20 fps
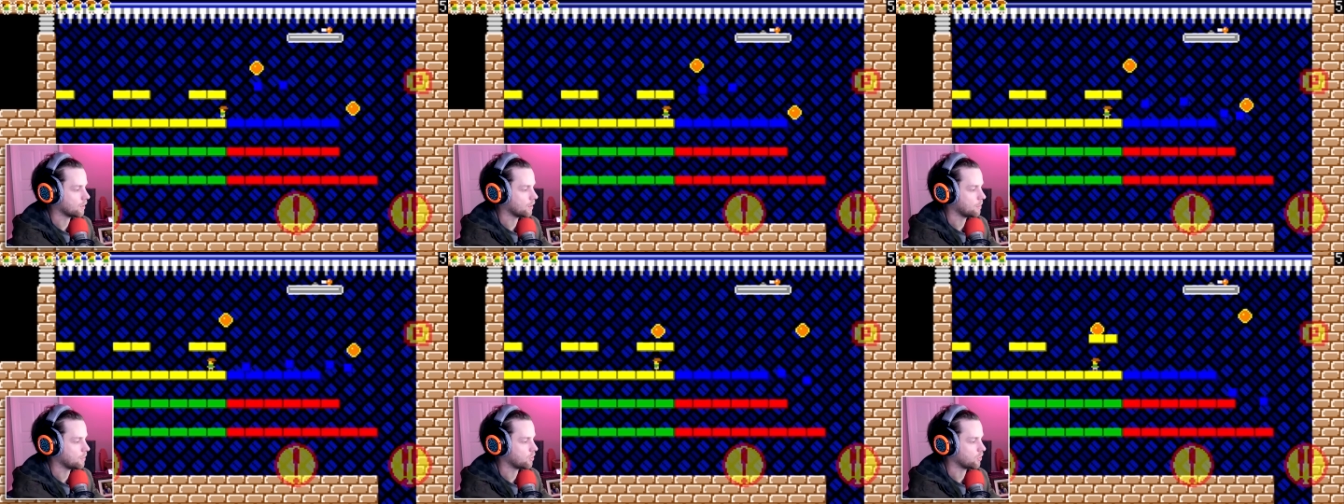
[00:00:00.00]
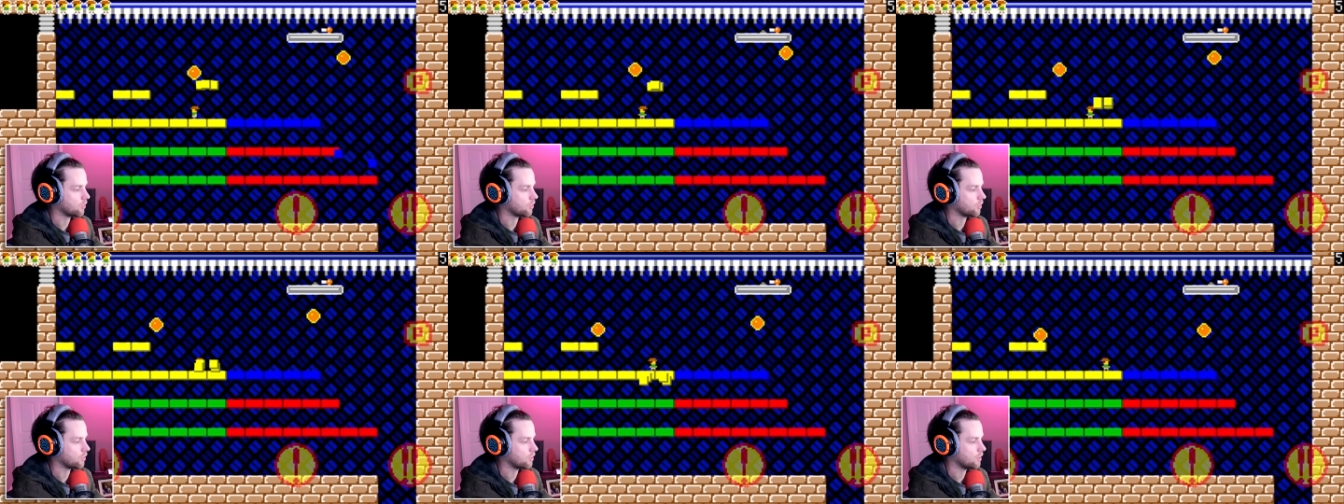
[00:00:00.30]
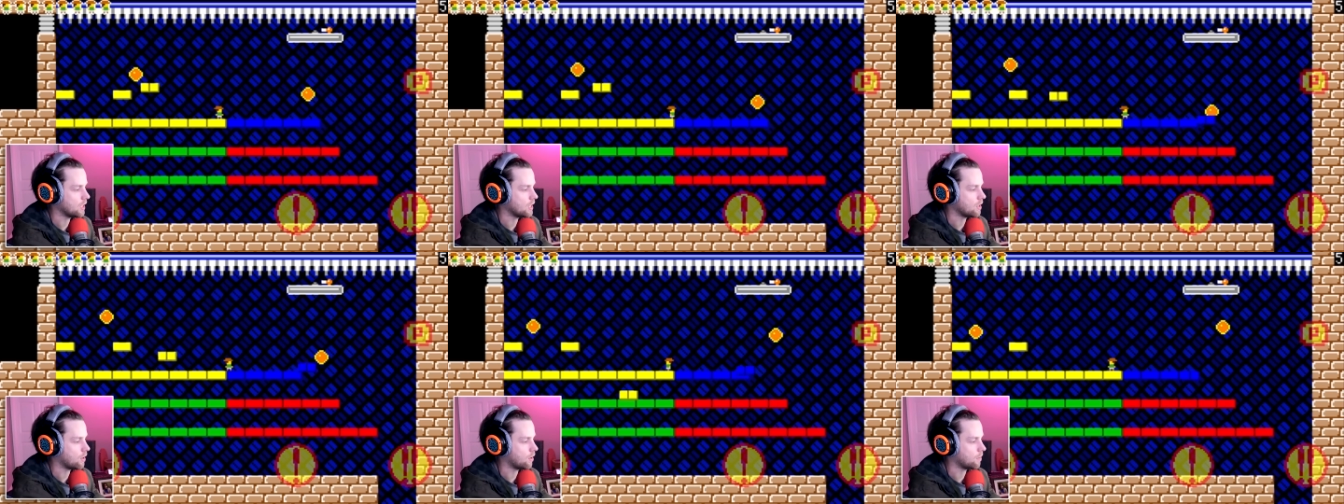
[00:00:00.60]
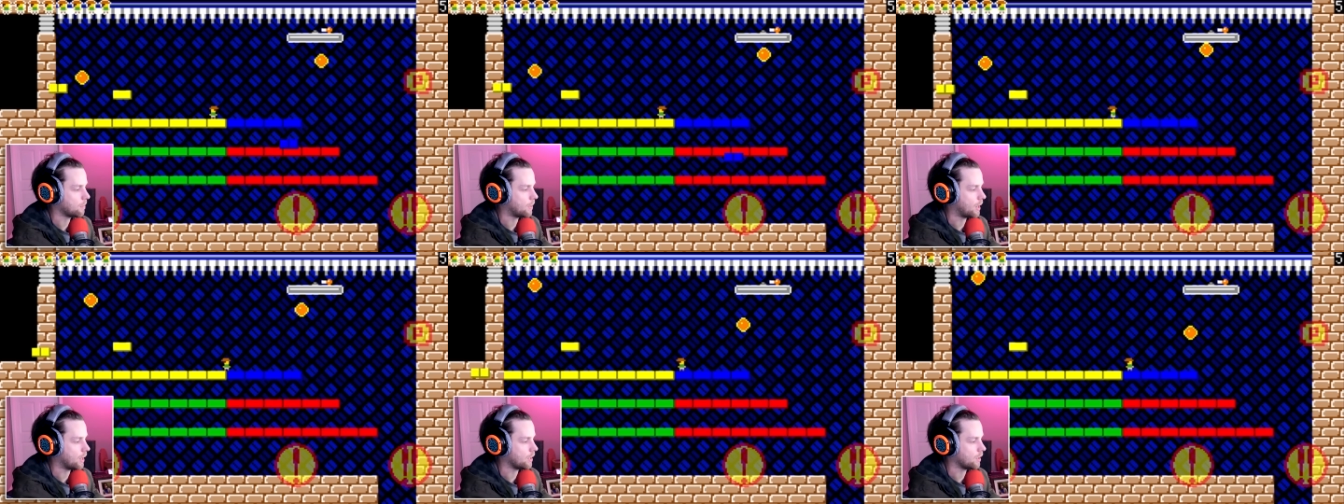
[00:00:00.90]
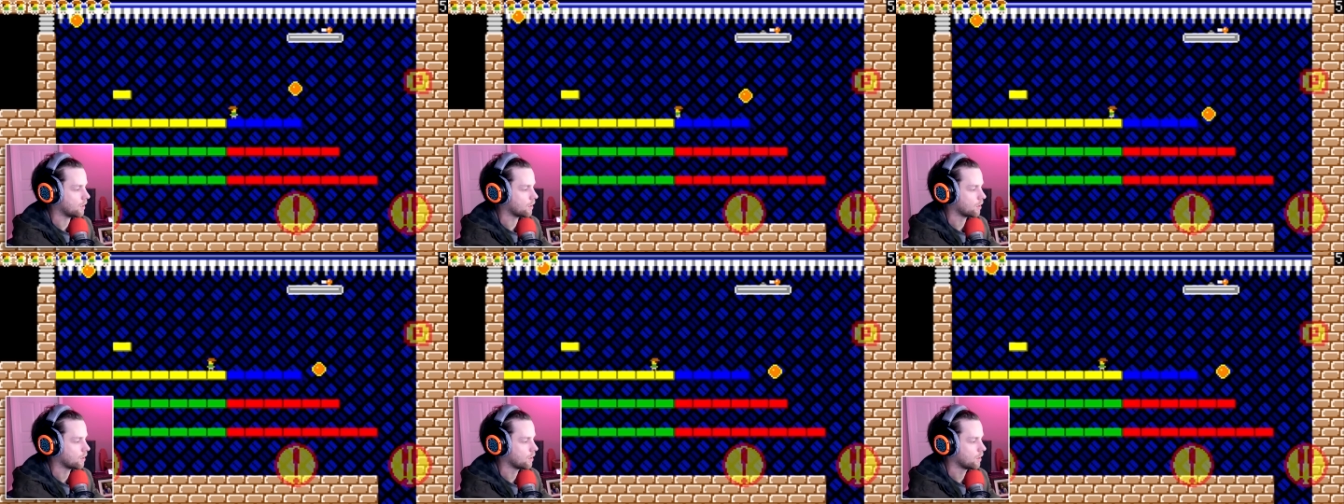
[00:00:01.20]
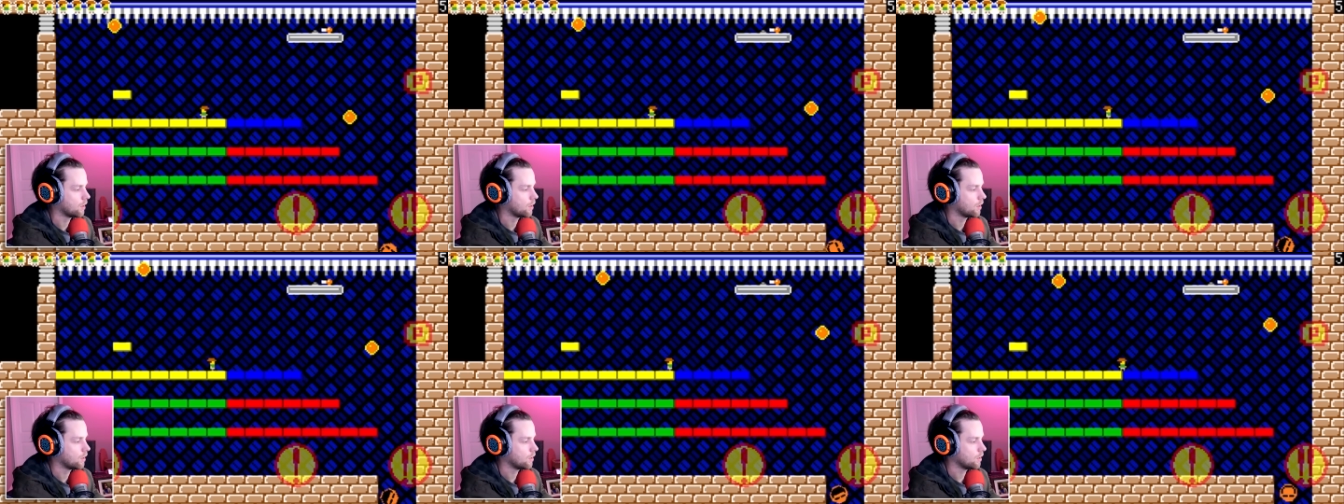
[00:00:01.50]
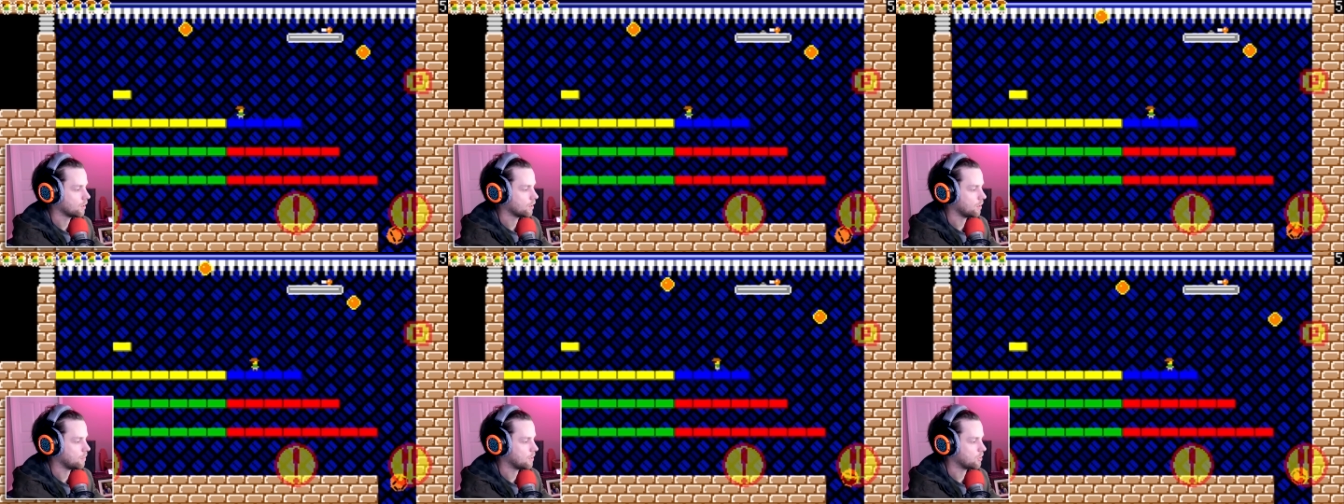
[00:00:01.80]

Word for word: Let me just sneak on by here. Let